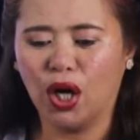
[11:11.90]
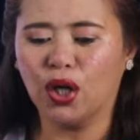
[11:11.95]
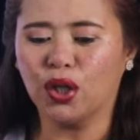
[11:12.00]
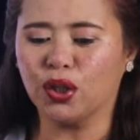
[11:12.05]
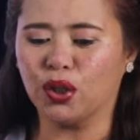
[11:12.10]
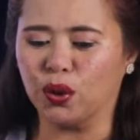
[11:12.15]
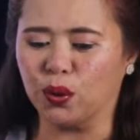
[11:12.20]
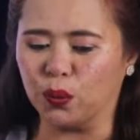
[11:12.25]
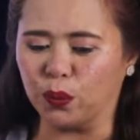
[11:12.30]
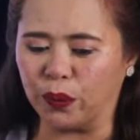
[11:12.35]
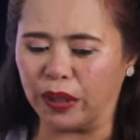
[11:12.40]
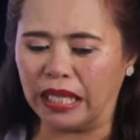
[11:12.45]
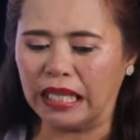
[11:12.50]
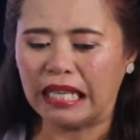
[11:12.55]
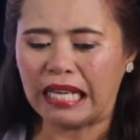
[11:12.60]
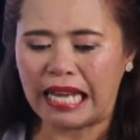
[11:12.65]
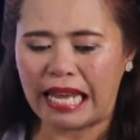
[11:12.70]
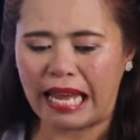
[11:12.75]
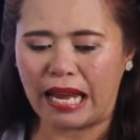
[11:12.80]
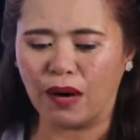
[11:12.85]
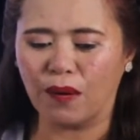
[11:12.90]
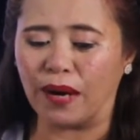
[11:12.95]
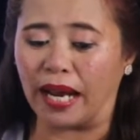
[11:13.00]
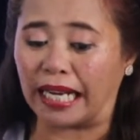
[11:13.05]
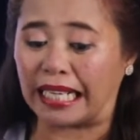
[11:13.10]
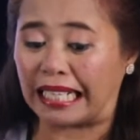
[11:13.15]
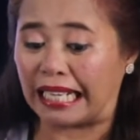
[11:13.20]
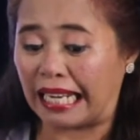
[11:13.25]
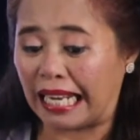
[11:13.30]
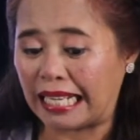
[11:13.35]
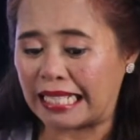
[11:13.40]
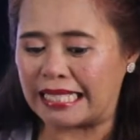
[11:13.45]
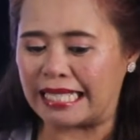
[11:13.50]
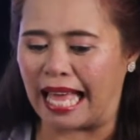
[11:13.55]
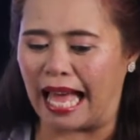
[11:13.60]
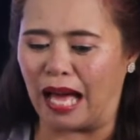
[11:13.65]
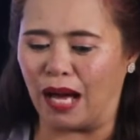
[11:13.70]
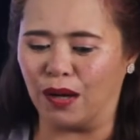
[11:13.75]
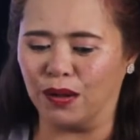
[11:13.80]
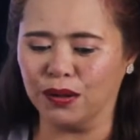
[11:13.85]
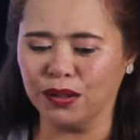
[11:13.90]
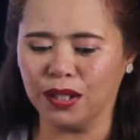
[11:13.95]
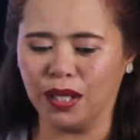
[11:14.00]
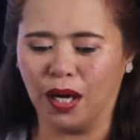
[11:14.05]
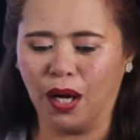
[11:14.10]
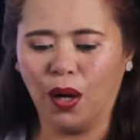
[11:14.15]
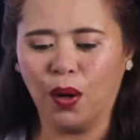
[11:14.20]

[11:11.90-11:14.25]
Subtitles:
You will hear a click sound